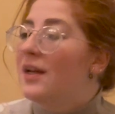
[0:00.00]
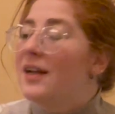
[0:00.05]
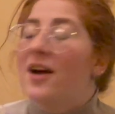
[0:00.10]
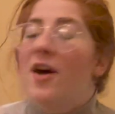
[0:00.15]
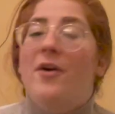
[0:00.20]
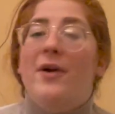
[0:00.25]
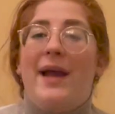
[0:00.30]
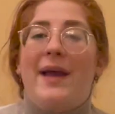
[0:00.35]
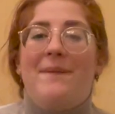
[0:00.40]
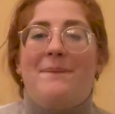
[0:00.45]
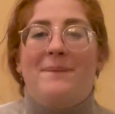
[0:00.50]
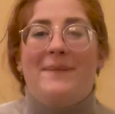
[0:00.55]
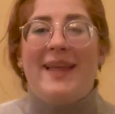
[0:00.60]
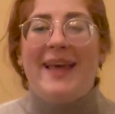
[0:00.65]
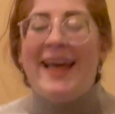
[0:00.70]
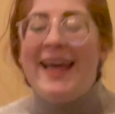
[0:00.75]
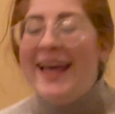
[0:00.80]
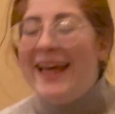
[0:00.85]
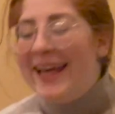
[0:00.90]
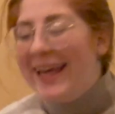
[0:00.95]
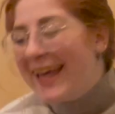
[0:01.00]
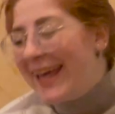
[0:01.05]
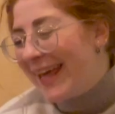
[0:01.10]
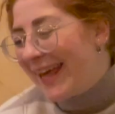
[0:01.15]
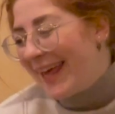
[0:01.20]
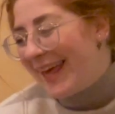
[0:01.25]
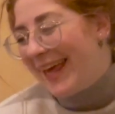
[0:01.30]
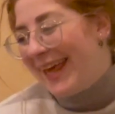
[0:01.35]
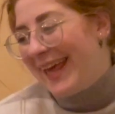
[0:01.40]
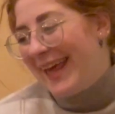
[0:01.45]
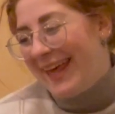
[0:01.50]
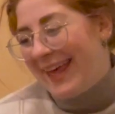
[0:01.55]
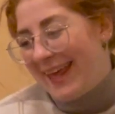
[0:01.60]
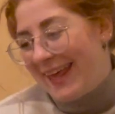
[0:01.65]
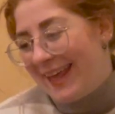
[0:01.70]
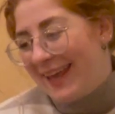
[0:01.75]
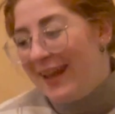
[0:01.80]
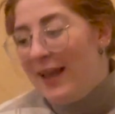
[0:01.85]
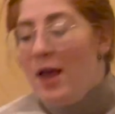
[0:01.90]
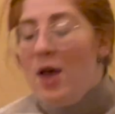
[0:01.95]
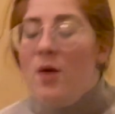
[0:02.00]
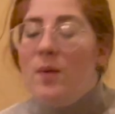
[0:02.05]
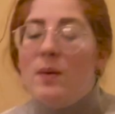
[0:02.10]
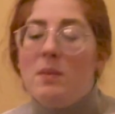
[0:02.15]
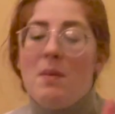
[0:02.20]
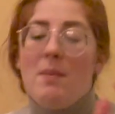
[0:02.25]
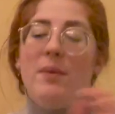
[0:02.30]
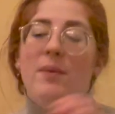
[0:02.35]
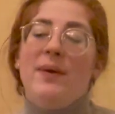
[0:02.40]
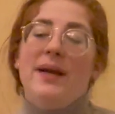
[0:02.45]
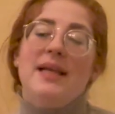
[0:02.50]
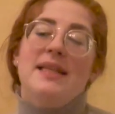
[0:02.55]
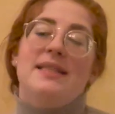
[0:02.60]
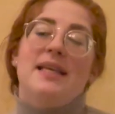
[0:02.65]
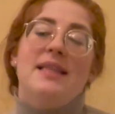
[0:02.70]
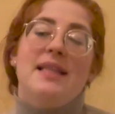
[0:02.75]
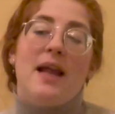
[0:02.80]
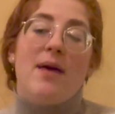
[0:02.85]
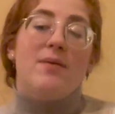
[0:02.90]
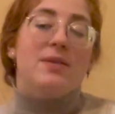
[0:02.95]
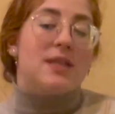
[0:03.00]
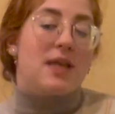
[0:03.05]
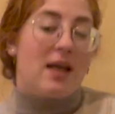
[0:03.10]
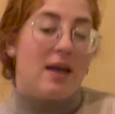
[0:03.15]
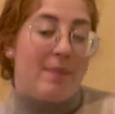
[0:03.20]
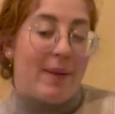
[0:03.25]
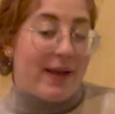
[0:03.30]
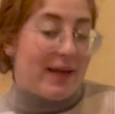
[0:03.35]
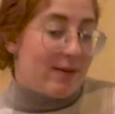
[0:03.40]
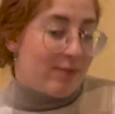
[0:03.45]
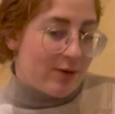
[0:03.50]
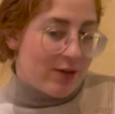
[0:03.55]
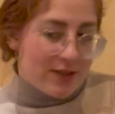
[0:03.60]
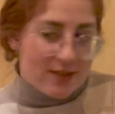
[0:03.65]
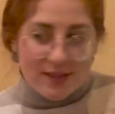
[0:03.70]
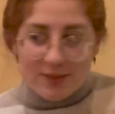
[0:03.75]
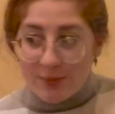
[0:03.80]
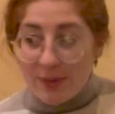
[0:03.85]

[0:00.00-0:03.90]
Okay. Remember when I said that I wasn't gonna buy any books?